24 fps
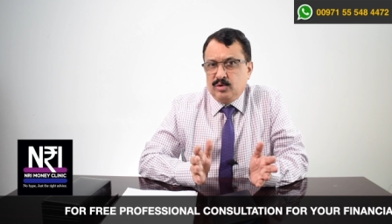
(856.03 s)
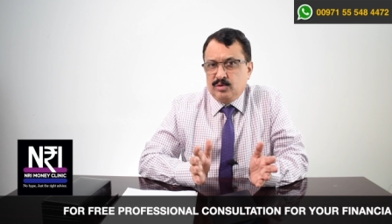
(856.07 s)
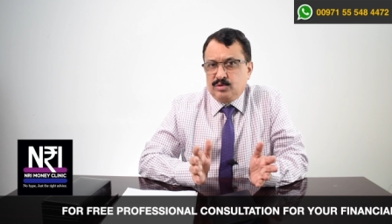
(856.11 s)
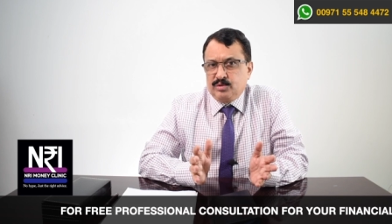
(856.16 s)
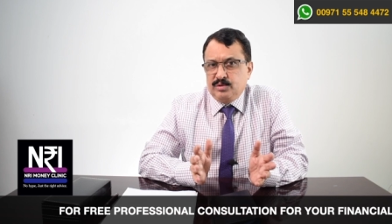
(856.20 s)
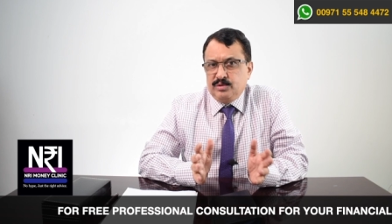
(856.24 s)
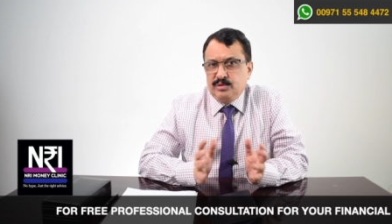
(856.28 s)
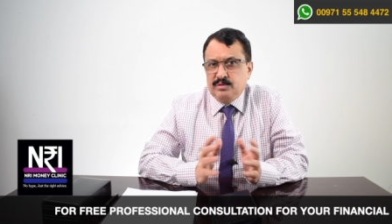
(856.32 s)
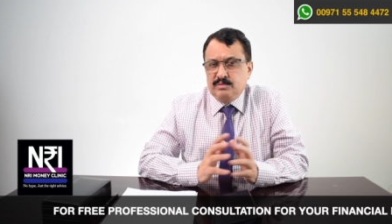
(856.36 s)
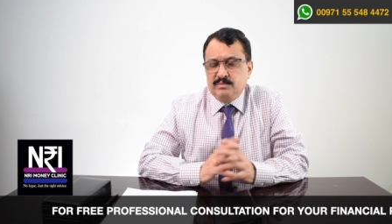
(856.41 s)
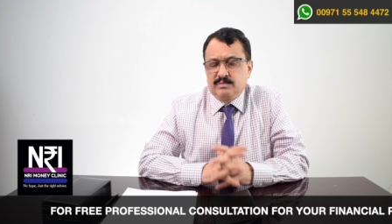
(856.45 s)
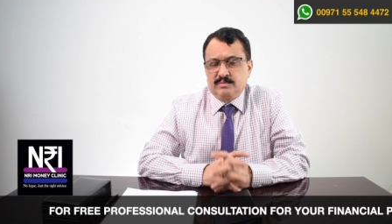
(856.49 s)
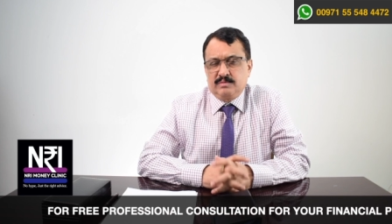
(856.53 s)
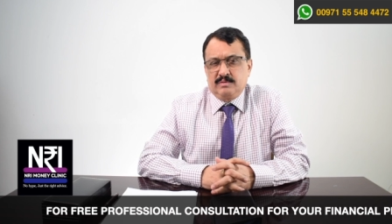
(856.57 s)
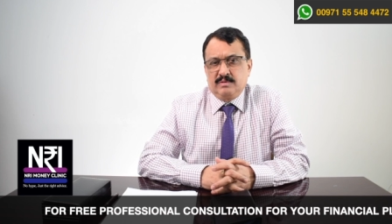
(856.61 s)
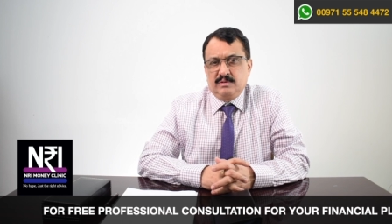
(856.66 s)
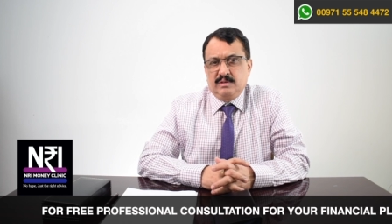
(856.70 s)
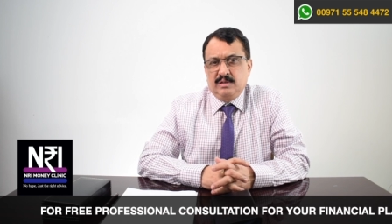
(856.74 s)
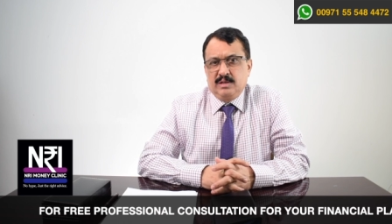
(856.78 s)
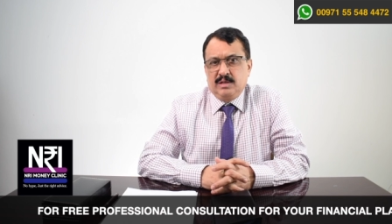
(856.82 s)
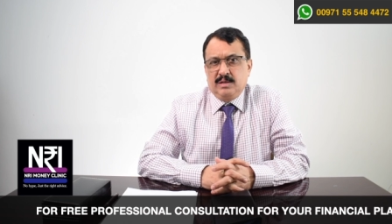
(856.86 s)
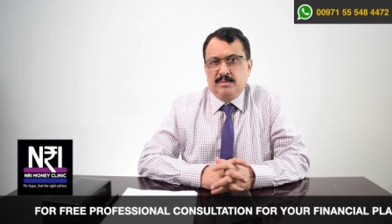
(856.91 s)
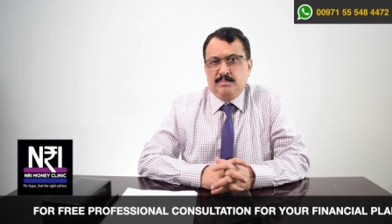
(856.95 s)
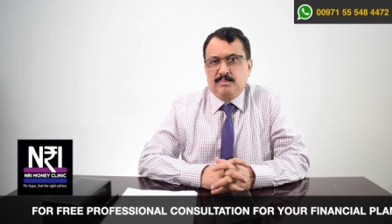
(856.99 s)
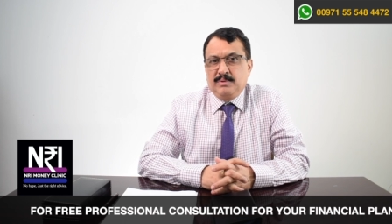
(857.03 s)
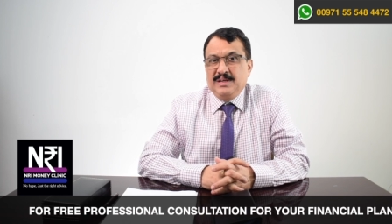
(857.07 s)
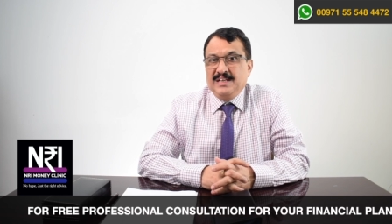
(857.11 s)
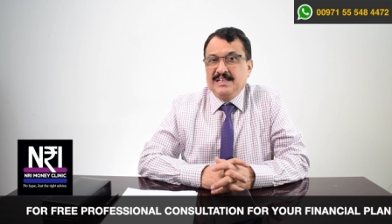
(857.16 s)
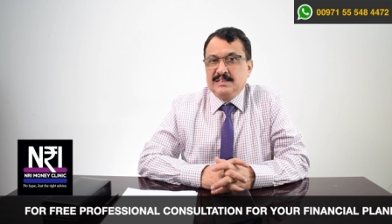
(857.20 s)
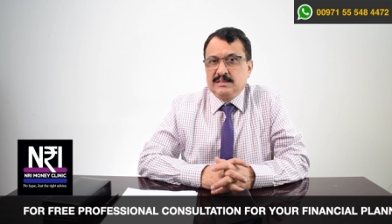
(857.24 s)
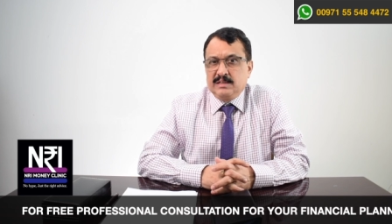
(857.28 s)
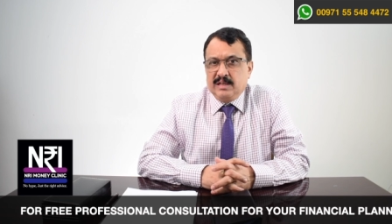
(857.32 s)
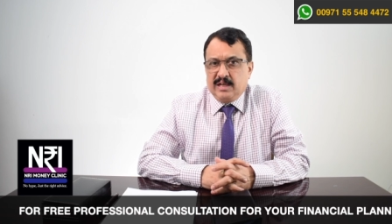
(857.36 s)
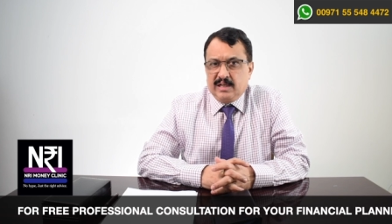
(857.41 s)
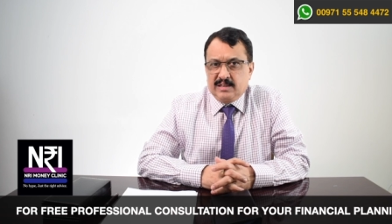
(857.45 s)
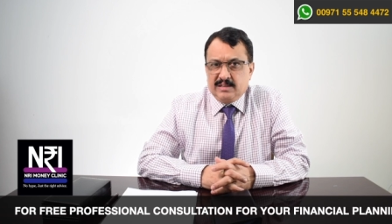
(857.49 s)
to you, please
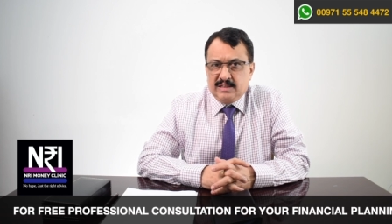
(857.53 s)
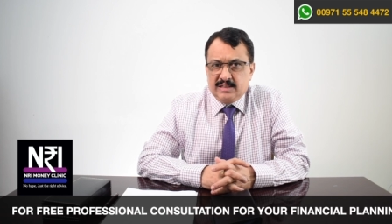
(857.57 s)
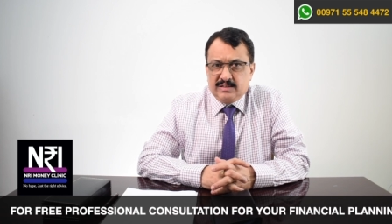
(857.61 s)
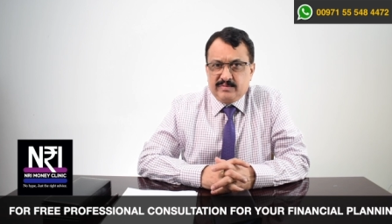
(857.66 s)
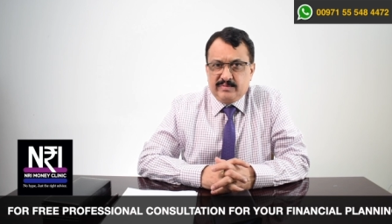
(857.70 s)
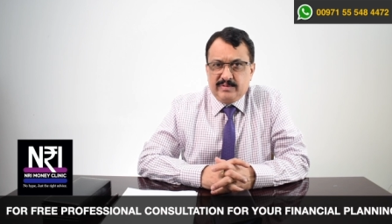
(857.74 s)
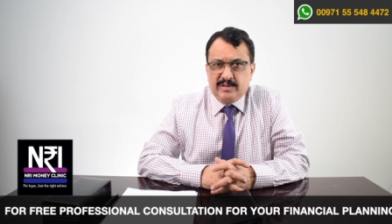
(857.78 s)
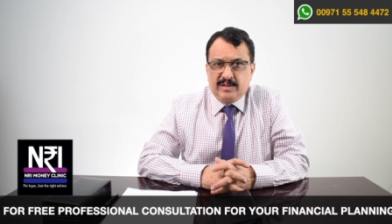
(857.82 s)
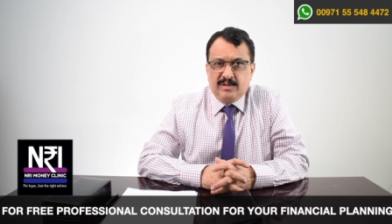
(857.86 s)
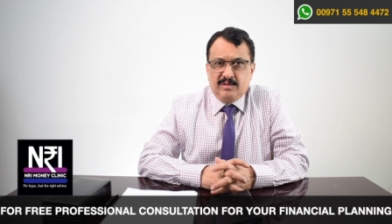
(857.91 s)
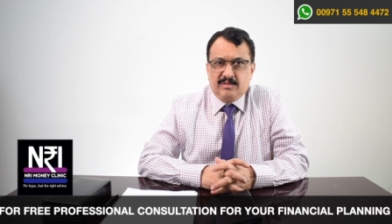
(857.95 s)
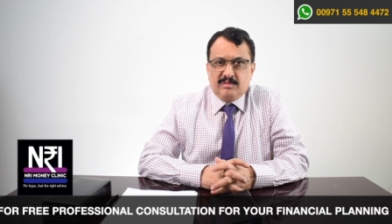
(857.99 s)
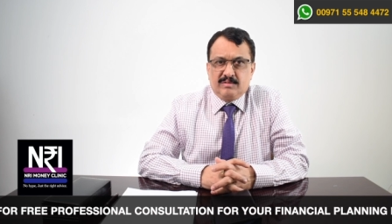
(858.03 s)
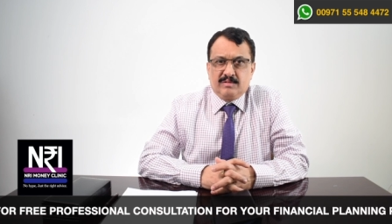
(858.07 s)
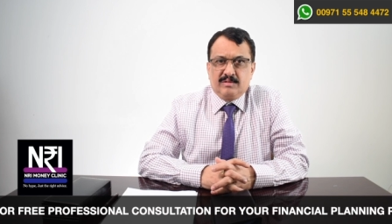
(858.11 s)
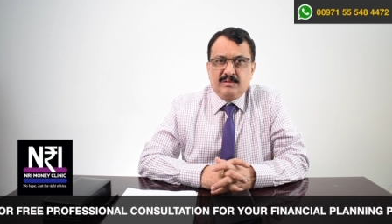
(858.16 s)
like this video.